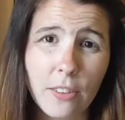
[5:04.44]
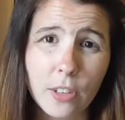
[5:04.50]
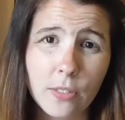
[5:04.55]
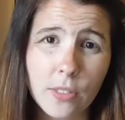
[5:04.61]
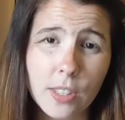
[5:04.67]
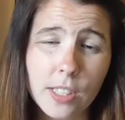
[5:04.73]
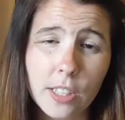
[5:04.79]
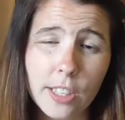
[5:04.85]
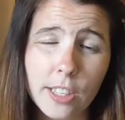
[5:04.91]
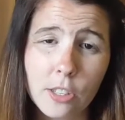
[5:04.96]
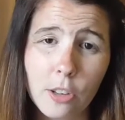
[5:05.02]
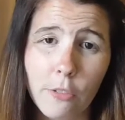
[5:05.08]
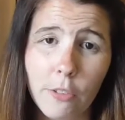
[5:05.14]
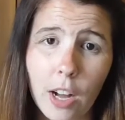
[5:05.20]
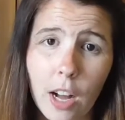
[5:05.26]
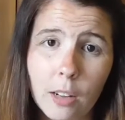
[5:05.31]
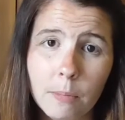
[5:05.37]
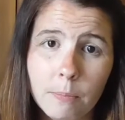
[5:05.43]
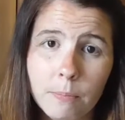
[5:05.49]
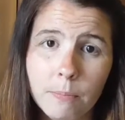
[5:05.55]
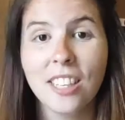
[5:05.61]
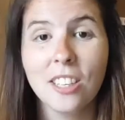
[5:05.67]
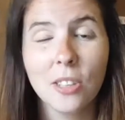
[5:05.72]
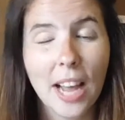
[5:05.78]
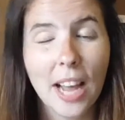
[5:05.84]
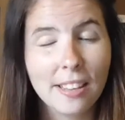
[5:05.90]
favorite of the series so far.
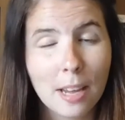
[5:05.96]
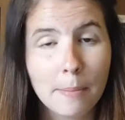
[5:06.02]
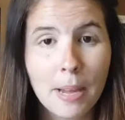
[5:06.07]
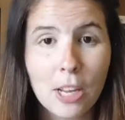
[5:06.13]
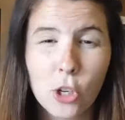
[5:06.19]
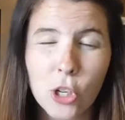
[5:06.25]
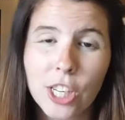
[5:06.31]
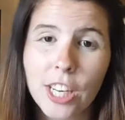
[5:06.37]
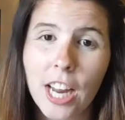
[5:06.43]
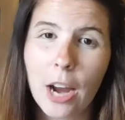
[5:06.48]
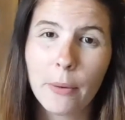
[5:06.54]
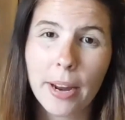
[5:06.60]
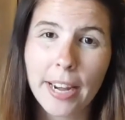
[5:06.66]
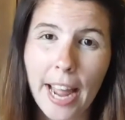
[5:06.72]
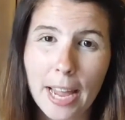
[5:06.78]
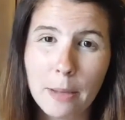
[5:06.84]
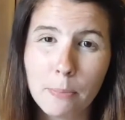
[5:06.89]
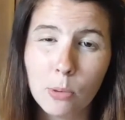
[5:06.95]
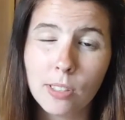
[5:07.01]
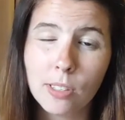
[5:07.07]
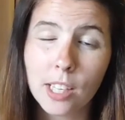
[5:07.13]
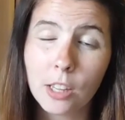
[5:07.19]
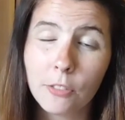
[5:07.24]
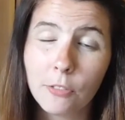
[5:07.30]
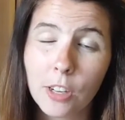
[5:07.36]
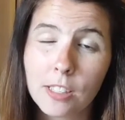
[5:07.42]
So as I mentioned, I read 8
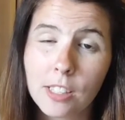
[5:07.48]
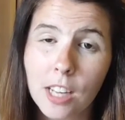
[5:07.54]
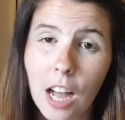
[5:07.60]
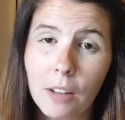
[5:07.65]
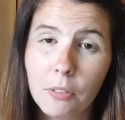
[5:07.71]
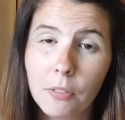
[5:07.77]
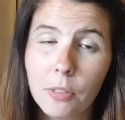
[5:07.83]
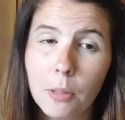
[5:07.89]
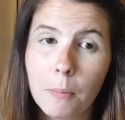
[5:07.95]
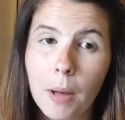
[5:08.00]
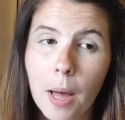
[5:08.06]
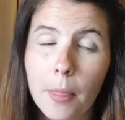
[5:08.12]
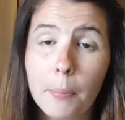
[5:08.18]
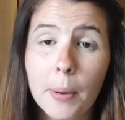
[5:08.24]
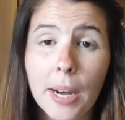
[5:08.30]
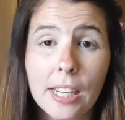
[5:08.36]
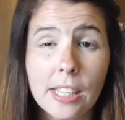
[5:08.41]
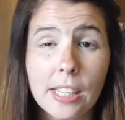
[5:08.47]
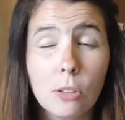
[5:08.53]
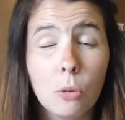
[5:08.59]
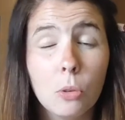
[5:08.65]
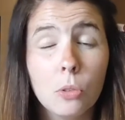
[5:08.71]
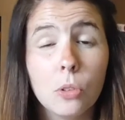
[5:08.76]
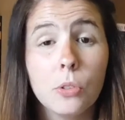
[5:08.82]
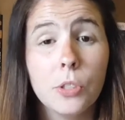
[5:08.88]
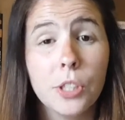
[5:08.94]
books in the first half of the month, but I did
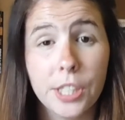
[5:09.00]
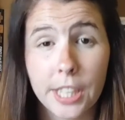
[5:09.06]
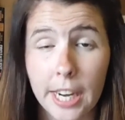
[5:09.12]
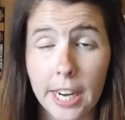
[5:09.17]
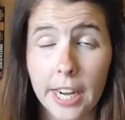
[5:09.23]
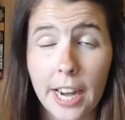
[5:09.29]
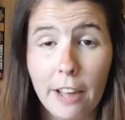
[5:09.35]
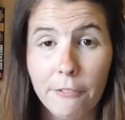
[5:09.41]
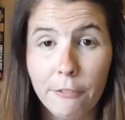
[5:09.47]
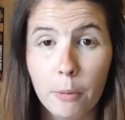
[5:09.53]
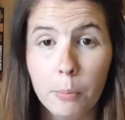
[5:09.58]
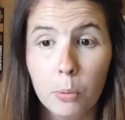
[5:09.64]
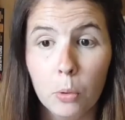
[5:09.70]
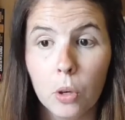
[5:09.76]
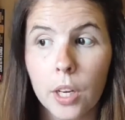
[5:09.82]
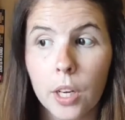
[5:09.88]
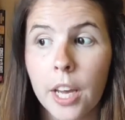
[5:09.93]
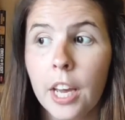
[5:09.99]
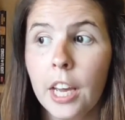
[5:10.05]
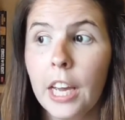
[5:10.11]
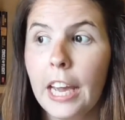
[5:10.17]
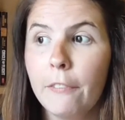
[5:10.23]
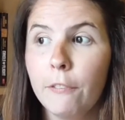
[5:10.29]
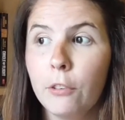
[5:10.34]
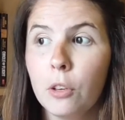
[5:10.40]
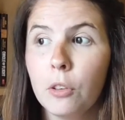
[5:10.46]
also DNF a book.
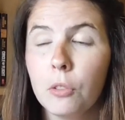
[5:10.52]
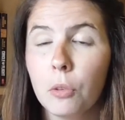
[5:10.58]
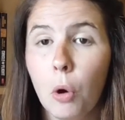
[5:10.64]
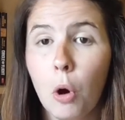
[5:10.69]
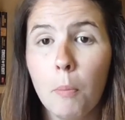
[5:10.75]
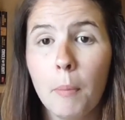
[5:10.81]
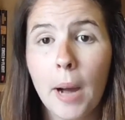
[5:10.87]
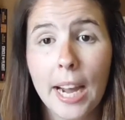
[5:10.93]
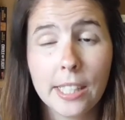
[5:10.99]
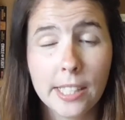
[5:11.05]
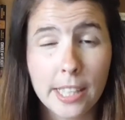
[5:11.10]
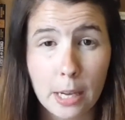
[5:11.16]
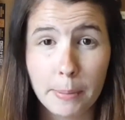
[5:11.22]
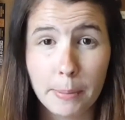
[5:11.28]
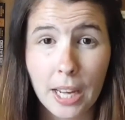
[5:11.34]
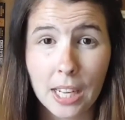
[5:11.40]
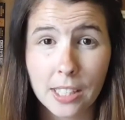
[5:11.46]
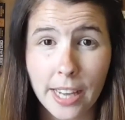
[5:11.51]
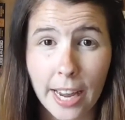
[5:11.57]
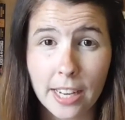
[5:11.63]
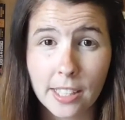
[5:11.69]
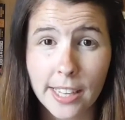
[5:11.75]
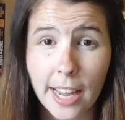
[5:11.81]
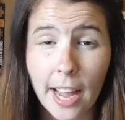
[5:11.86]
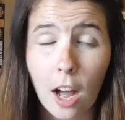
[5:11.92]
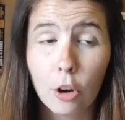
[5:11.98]
If you saw my TBR
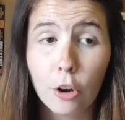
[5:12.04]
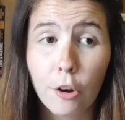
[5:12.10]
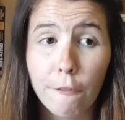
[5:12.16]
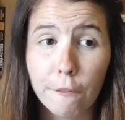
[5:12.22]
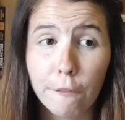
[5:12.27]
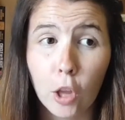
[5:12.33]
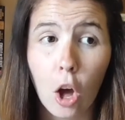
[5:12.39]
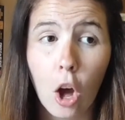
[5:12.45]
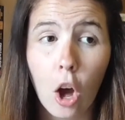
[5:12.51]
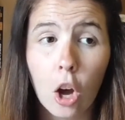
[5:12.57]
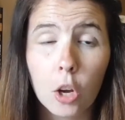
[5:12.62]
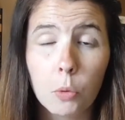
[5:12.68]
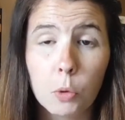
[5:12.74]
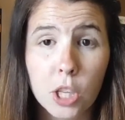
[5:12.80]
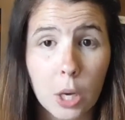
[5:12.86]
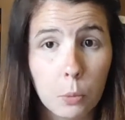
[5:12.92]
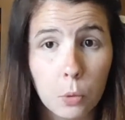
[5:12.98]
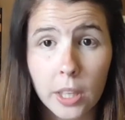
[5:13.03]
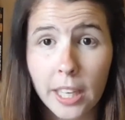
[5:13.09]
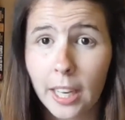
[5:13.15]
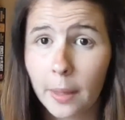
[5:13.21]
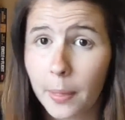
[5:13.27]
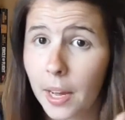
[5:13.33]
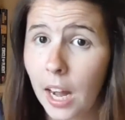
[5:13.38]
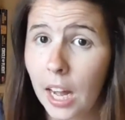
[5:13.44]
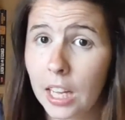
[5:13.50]
takedown vlog, which I will
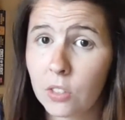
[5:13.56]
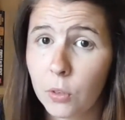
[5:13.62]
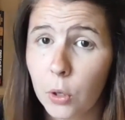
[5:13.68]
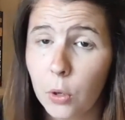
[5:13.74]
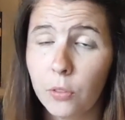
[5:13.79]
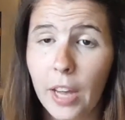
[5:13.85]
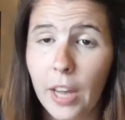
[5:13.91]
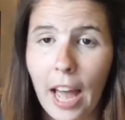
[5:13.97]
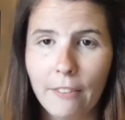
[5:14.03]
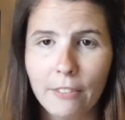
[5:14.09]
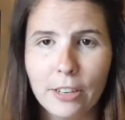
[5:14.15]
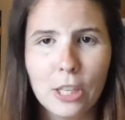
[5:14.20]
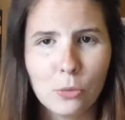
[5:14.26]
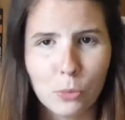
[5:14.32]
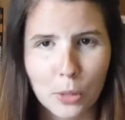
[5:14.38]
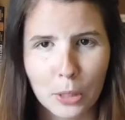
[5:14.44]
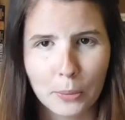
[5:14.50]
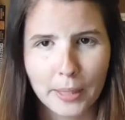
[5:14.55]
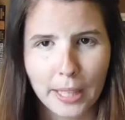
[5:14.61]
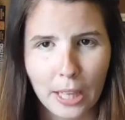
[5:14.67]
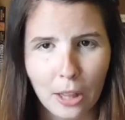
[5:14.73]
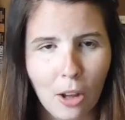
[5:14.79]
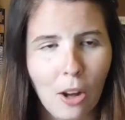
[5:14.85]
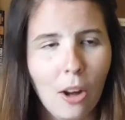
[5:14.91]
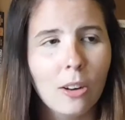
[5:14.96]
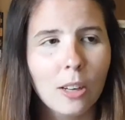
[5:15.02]
link in the cards for you if you haven't, it's really, really
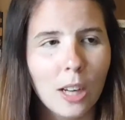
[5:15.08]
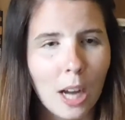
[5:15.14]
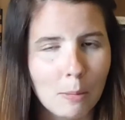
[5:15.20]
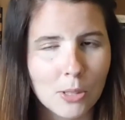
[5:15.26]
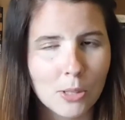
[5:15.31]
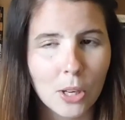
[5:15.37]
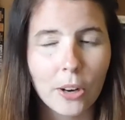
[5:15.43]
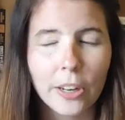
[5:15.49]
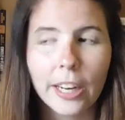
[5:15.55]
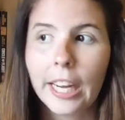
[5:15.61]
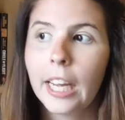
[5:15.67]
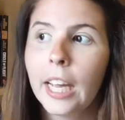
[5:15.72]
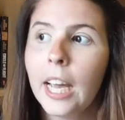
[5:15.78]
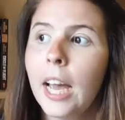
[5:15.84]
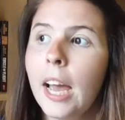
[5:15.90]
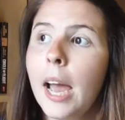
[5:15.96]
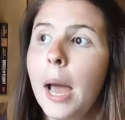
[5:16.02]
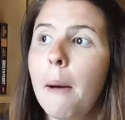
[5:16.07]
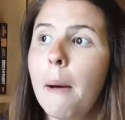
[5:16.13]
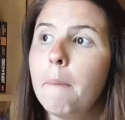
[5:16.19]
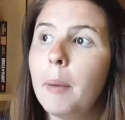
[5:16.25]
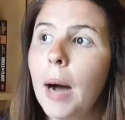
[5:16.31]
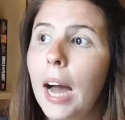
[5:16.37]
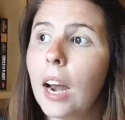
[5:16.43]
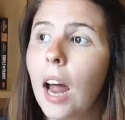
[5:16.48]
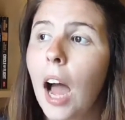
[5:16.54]
long, I'm sorry.
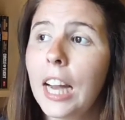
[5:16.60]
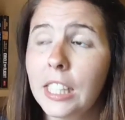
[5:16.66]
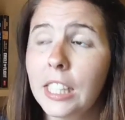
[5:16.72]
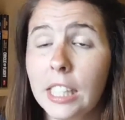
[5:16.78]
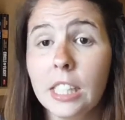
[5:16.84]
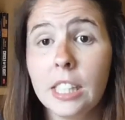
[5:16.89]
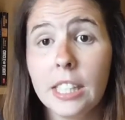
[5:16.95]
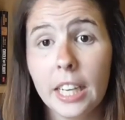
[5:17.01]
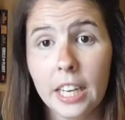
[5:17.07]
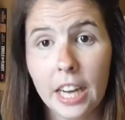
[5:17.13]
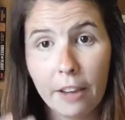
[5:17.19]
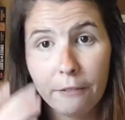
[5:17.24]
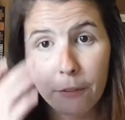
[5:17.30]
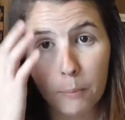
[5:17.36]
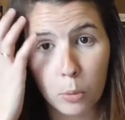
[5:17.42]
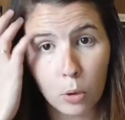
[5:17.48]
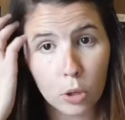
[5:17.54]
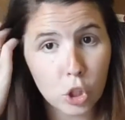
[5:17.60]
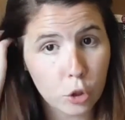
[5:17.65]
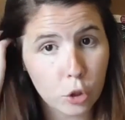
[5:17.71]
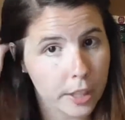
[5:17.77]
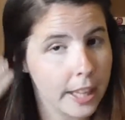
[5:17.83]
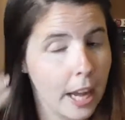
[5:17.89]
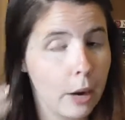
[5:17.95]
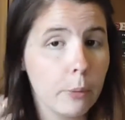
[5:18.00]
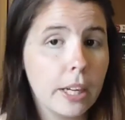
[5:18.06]
But I did DNF a book
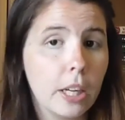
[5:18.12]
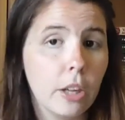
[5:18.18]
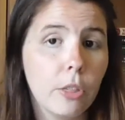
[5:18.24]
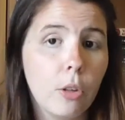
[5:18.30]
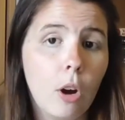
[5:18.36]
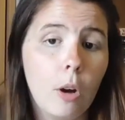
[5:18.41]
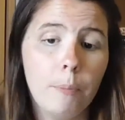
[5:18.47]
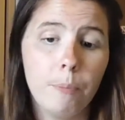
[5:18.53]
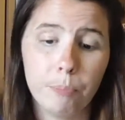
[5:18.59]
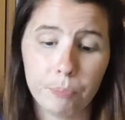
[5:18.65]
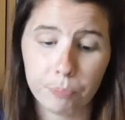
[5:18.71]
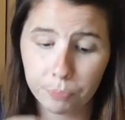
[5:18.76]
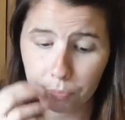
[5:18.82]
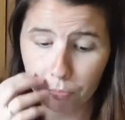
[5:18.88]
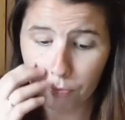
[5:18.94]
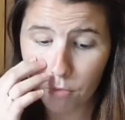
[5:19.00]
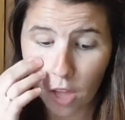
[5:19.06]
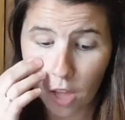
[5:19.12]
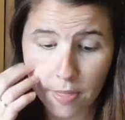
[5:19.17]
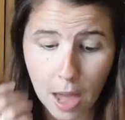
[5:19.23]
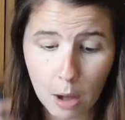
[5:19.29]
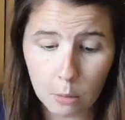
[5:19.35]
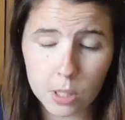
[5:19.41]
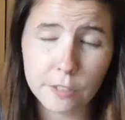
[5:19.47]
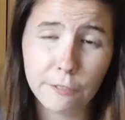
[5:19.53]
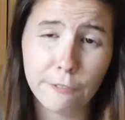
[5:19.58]
during that readathon.
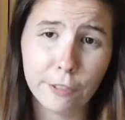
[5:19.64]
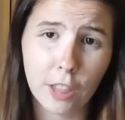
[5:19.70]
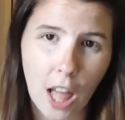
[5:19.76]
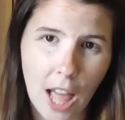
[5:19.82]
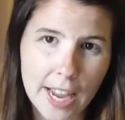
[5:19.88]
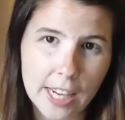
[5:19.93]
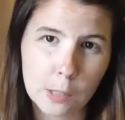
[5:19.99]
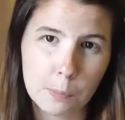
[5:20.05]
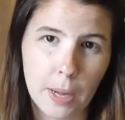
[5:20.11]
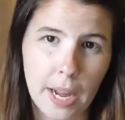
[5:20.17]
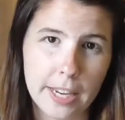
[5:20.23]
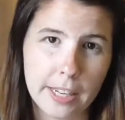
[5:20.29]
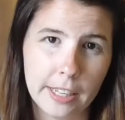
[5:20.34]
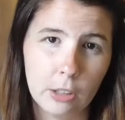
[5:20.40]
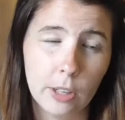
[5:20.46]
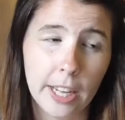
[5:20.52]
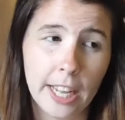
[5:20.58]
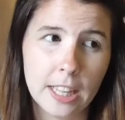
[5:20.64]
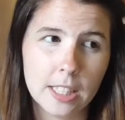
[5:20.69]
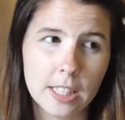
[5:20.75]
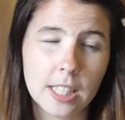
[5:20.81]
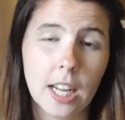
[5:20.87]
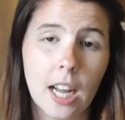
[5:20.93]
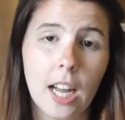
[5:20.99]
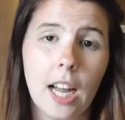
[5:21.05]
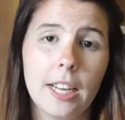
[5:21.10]
That was Flight by Neil
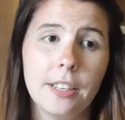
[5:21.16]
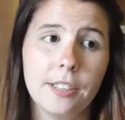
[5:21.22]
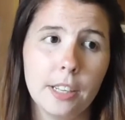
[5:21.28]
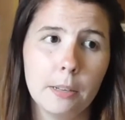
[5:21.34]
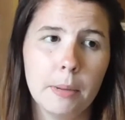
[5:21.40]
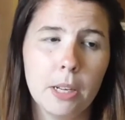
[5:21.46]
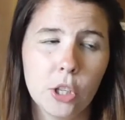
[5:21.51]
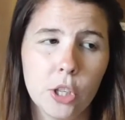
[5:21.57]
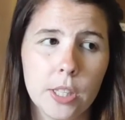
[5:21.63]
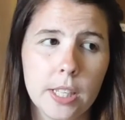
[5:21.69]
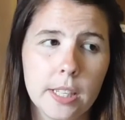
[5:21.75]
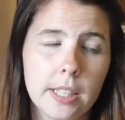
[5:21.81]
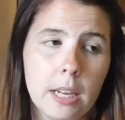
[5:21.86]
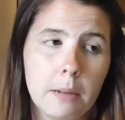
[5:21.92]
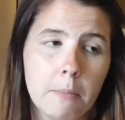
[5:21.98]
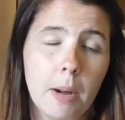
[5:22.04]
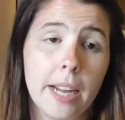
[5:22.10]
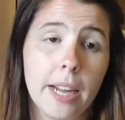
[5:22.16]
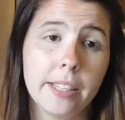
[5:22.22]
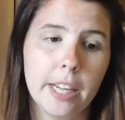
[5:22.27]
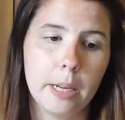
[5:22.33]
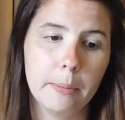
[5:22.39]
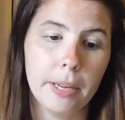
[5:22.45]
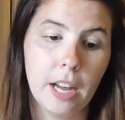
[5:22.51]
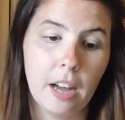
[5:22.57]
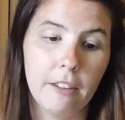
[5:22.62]
Hentzner. I did mention this in my
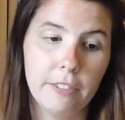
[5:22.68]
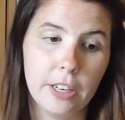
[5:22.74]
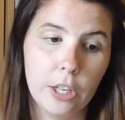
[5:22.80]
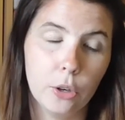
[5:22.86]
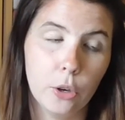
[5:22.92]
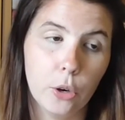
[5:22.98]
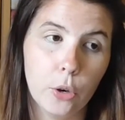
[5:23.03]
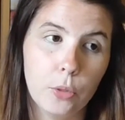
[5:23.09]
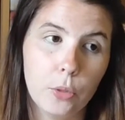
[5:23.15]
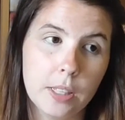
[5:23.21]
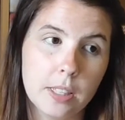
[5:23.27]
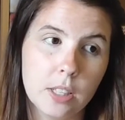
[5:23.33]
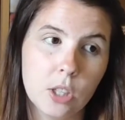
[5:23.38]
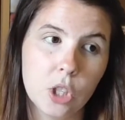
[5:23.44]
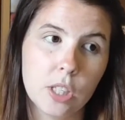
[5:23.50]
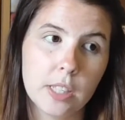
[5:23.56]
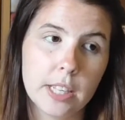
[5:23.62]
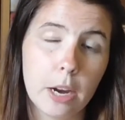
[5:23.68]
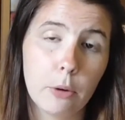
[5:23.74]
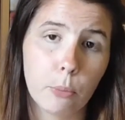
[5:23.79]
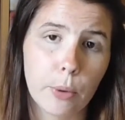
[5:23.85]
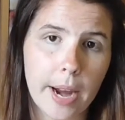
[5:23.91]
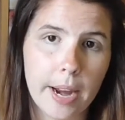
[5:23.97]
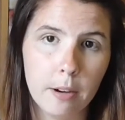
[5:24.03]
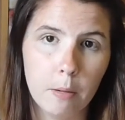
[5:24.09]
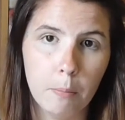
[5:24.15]
TBR video. This is just a
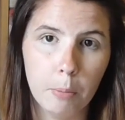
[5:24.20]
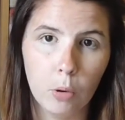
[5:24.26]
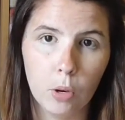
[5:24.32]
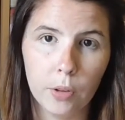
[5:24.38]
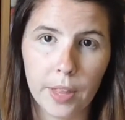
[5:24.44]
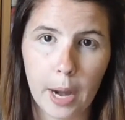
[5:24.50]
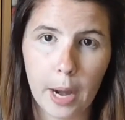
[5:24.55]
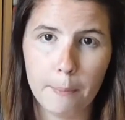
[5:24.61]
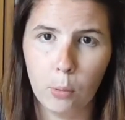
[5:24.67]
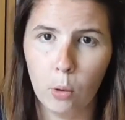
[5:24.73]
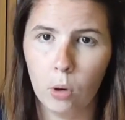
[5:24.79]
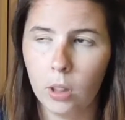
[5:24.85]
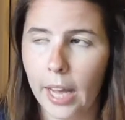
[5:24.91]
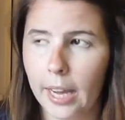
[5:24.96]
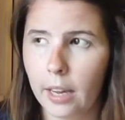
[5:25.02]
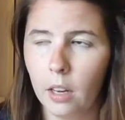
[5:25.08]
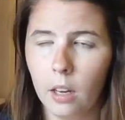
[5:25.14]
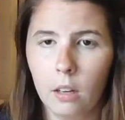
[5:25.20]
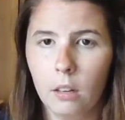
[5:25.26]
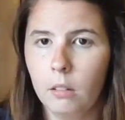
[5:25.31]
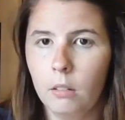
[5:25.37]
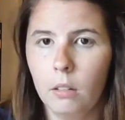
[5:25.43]
random book that I bought like